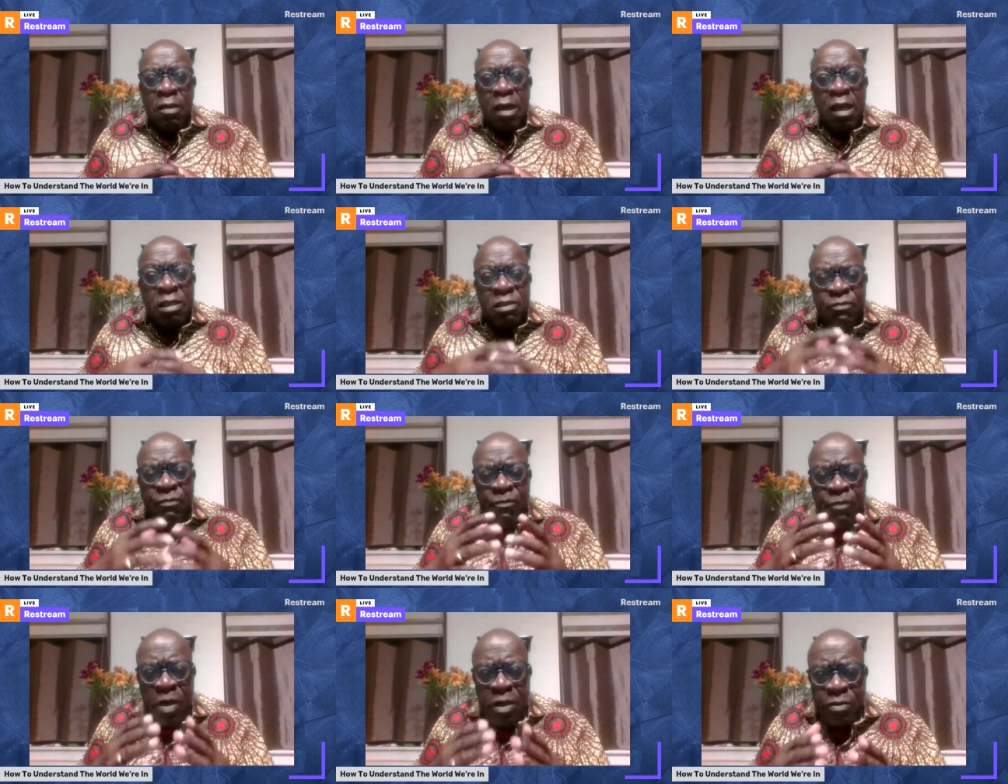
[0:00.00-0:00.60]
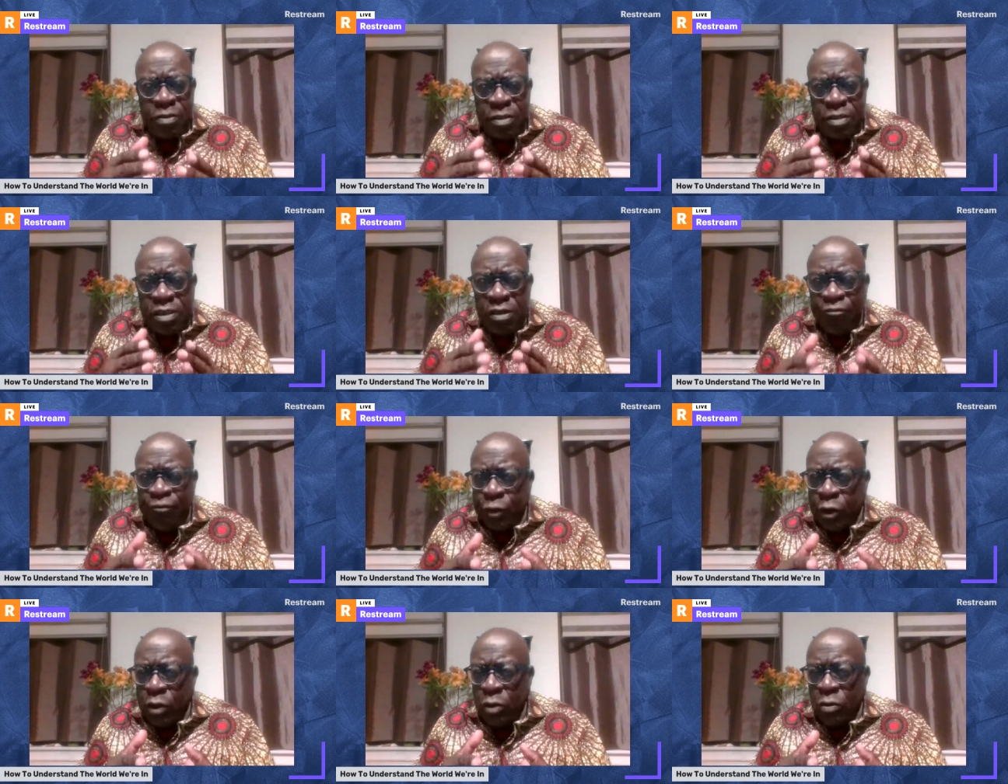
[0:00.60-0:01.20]
it's very
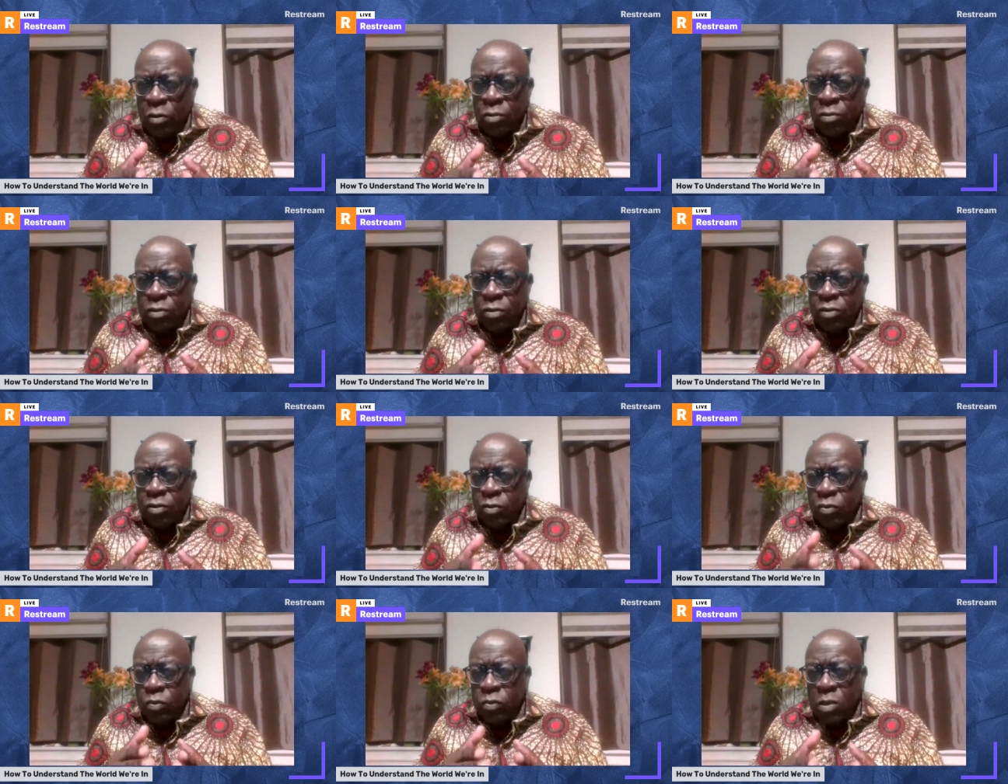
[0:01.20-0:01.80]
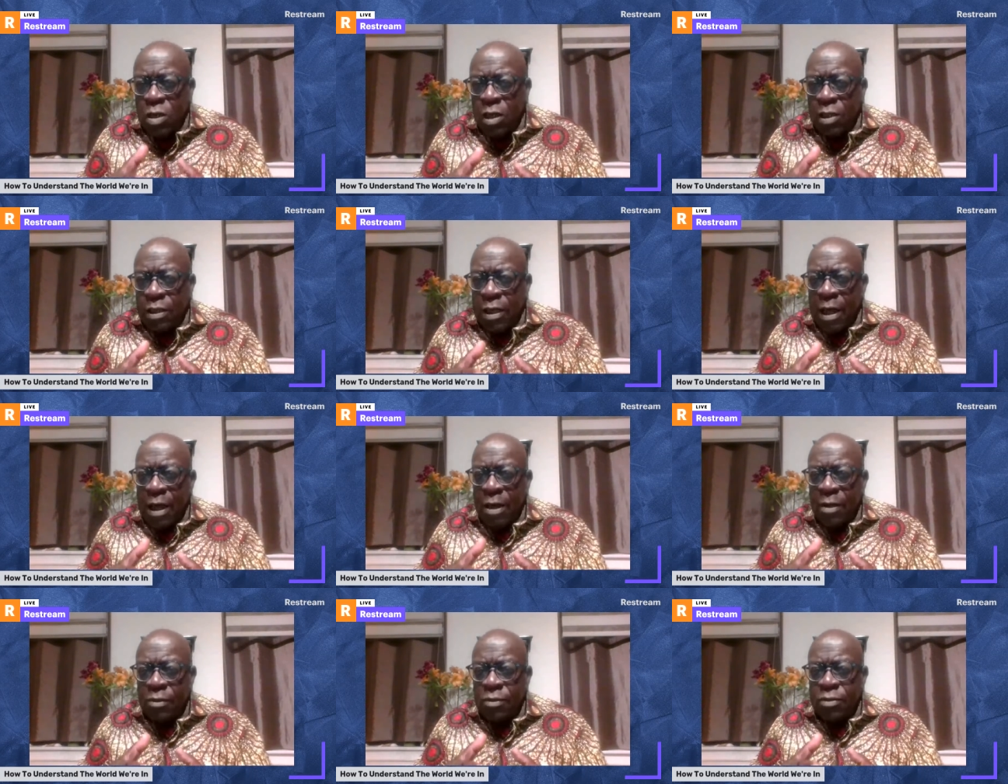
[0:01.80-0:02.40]
difficult to work
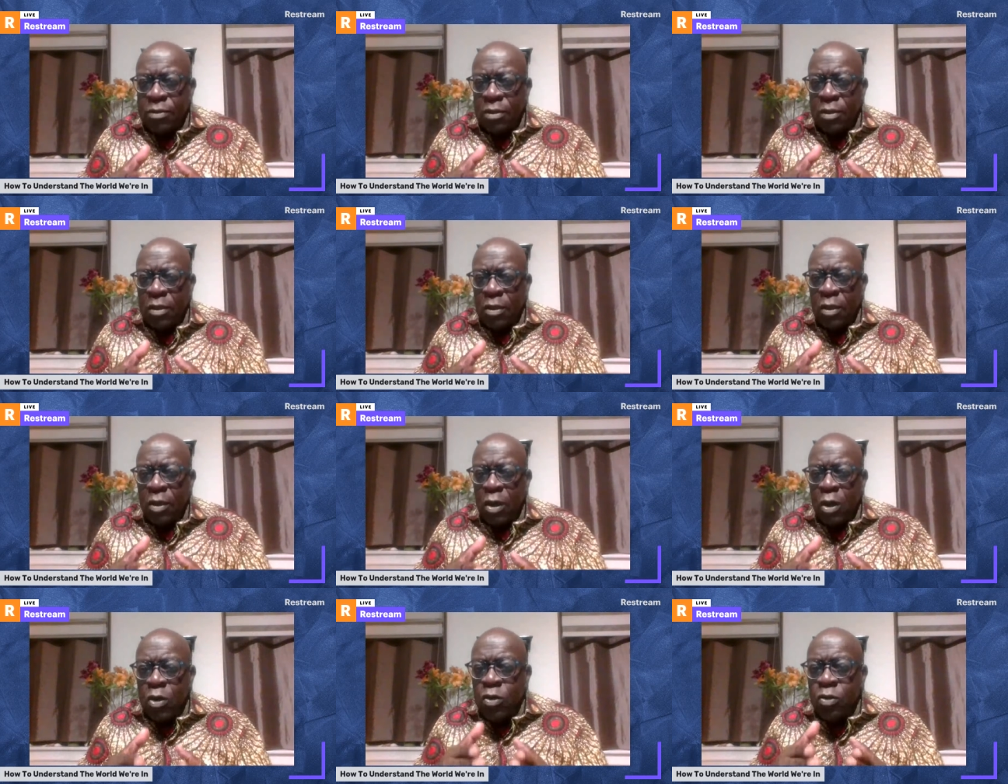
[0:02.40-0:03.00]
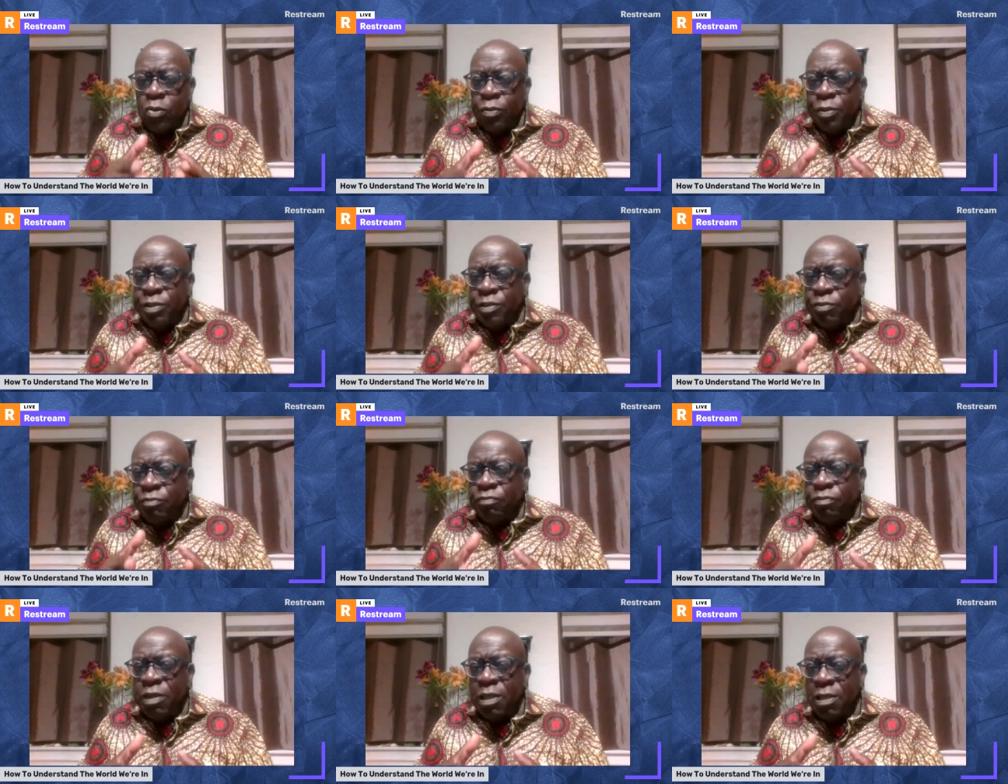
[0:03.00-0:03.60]
out who
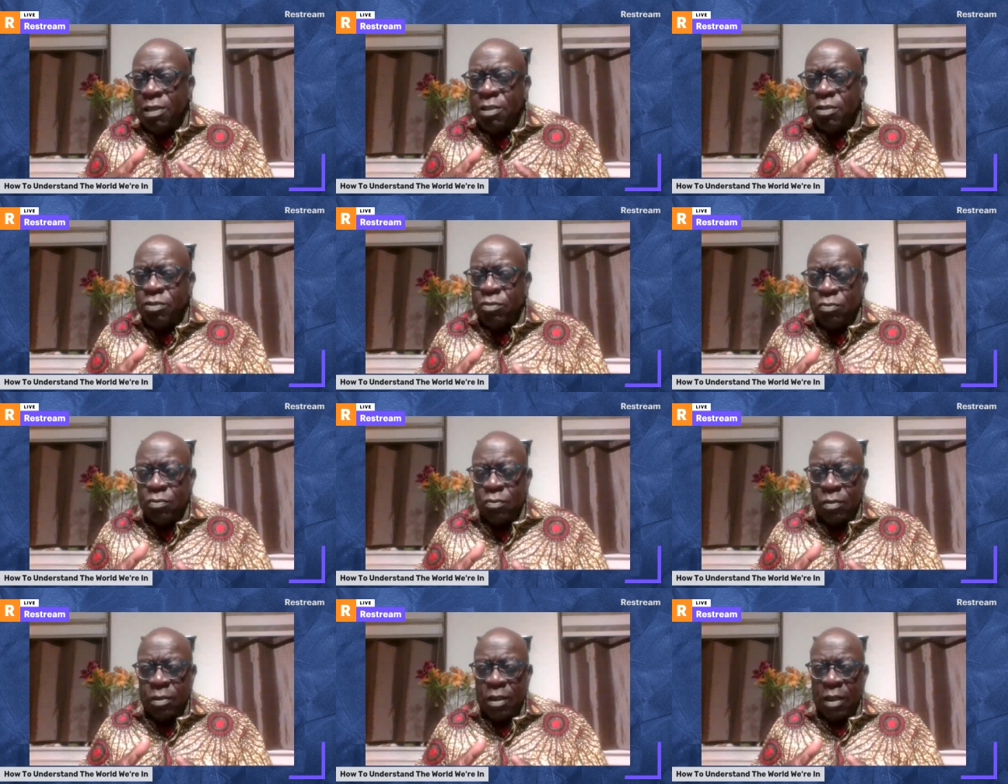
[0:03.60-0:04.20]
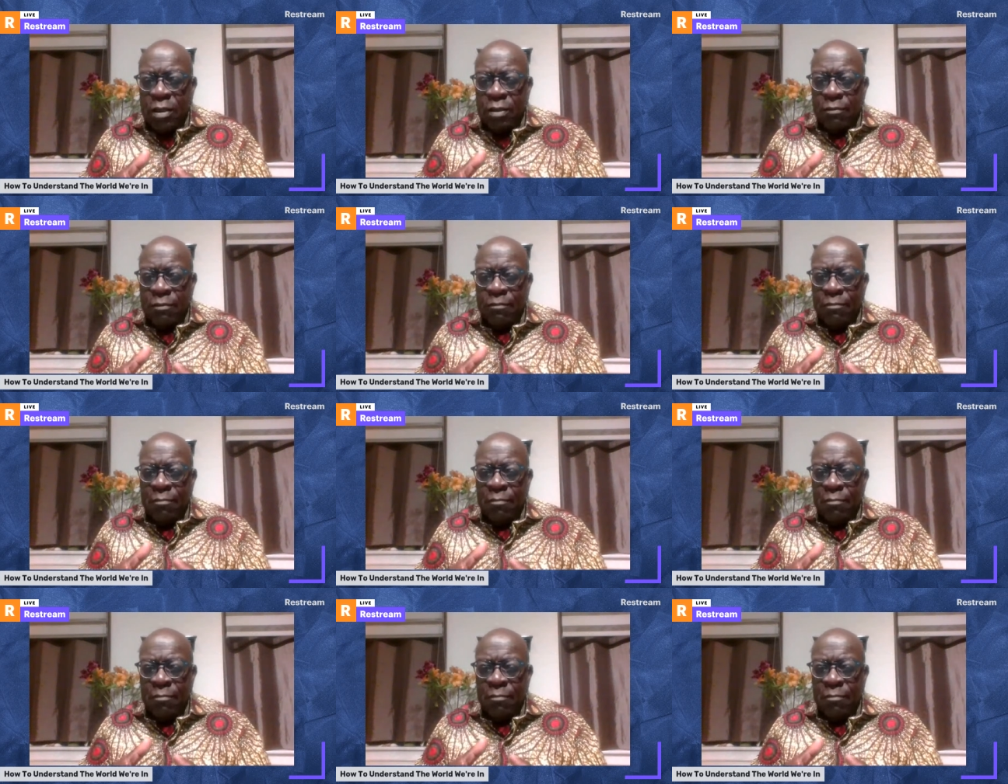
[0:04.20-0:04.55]
is really talking,